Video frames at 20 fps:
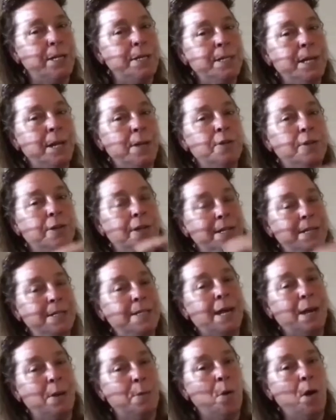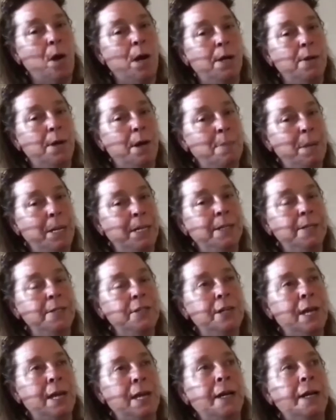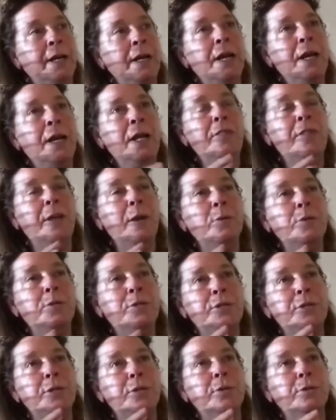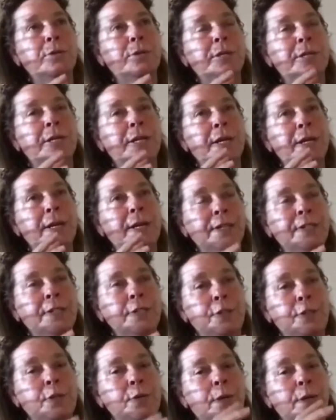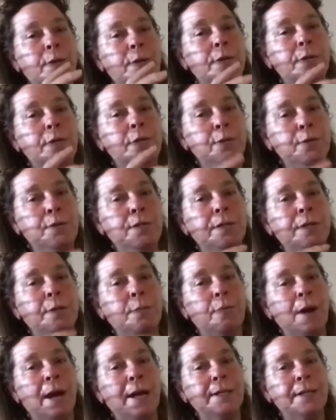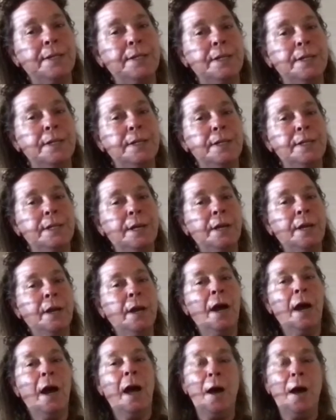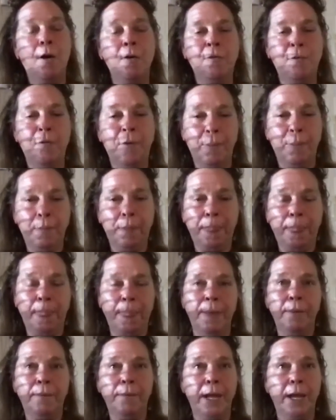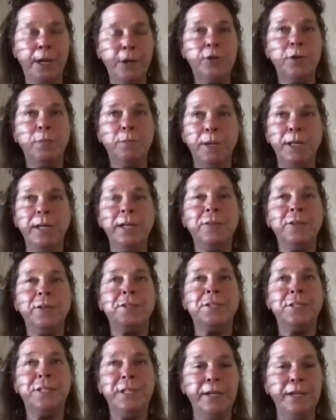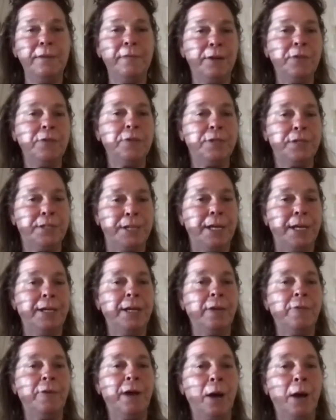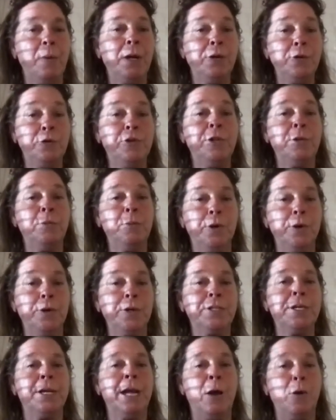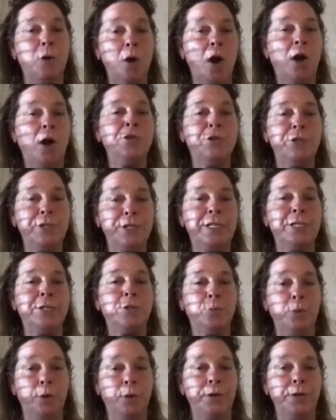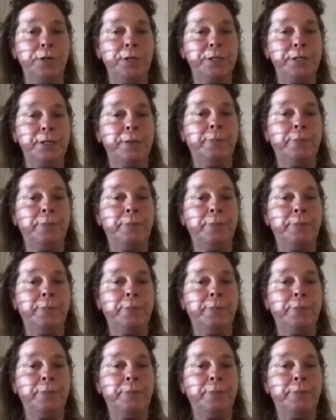culture in Taiwan, not mainland China, they were still connected to and using the practices of Asia being the seat of understanding of how energy works and how consciousness works.